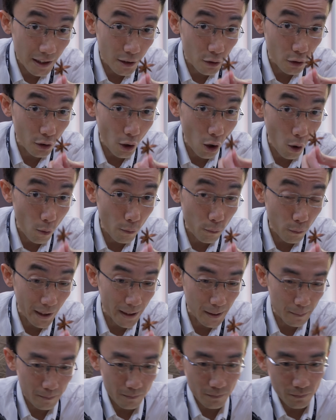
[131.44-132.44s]
into the whole
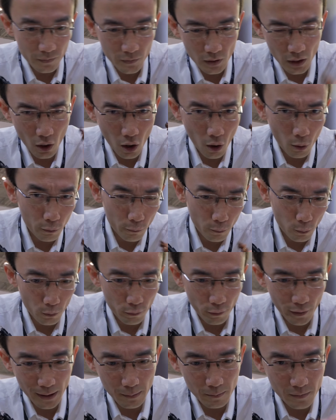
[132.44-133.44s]
frame, whole full
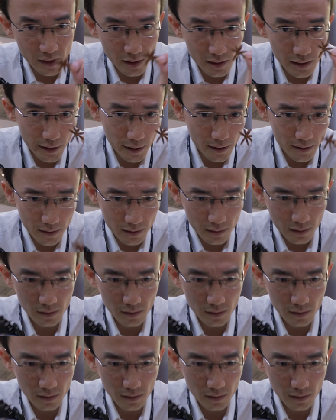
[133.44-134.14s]
frame, just this.